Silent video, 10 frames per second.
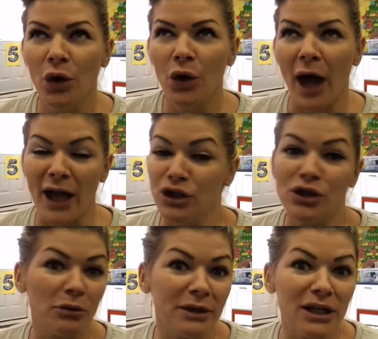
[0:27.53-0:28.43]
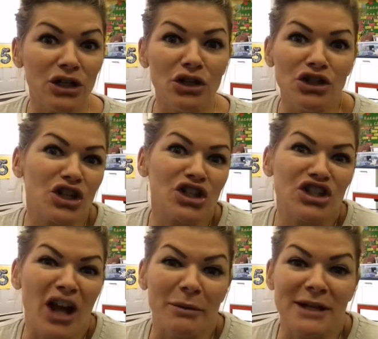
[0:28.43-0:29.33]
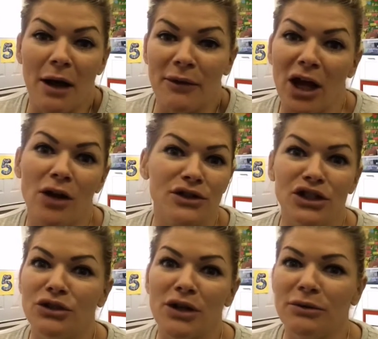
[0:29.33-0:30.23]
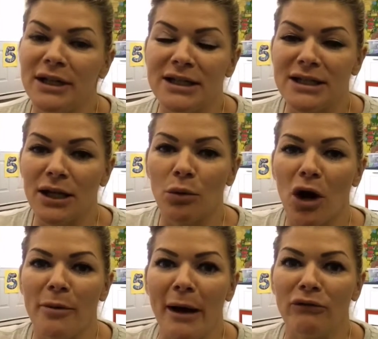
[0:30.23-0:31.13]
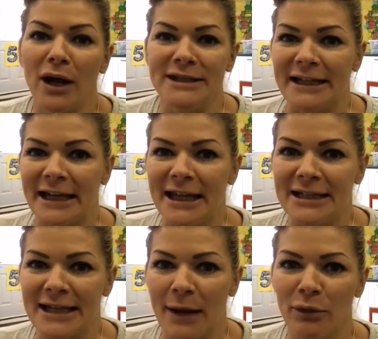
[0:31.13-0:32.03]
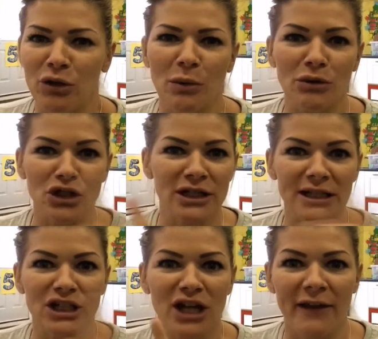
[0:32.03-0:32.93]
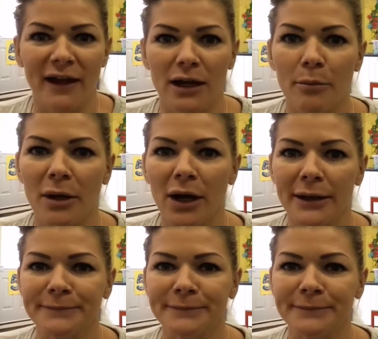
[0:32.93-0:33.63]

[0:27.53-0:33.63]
And you can just shout out the answer. You don't need to worry about writing anything down, but you will just need to check that number line.